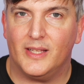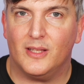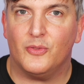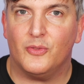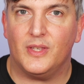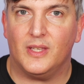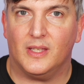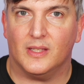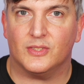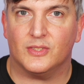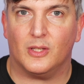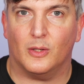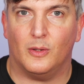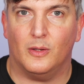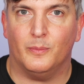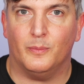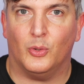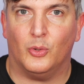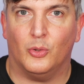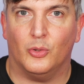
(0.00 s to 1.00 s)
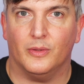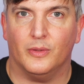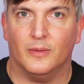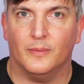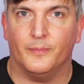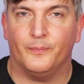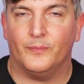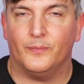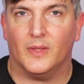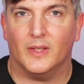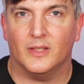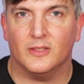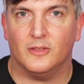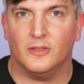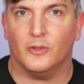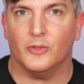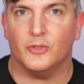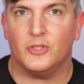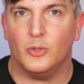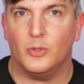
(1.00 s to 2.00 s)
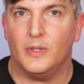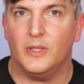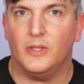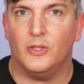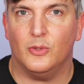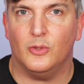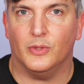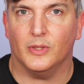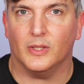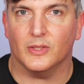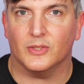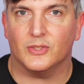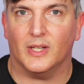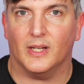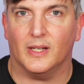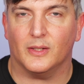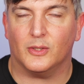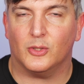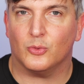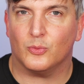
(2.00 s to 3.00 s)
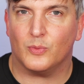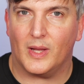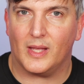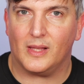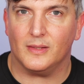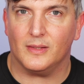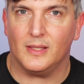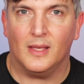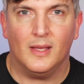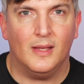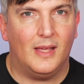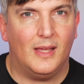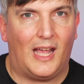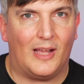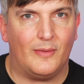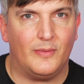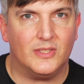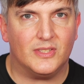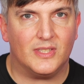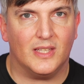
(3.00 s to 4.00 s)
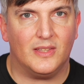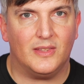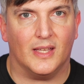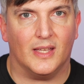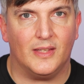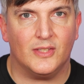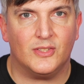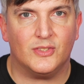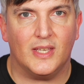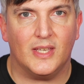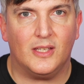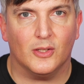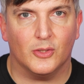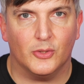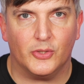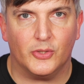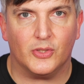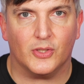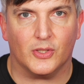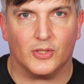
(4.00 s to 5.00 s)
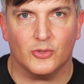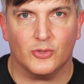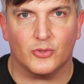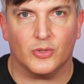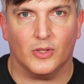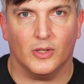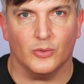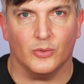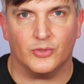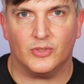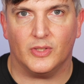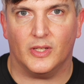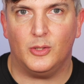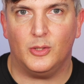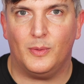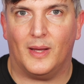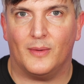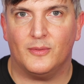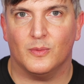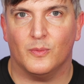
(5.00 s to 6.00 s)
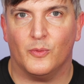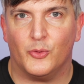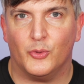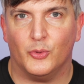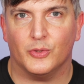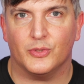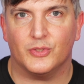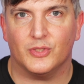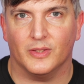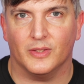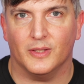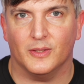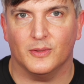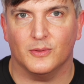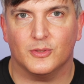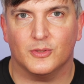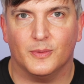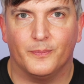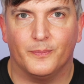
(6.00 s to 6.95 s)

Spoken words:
don't think it's so important as long as you EQ the guitar correctly. Having said that, let's take a look at the controls, because I do have some thoughts on those.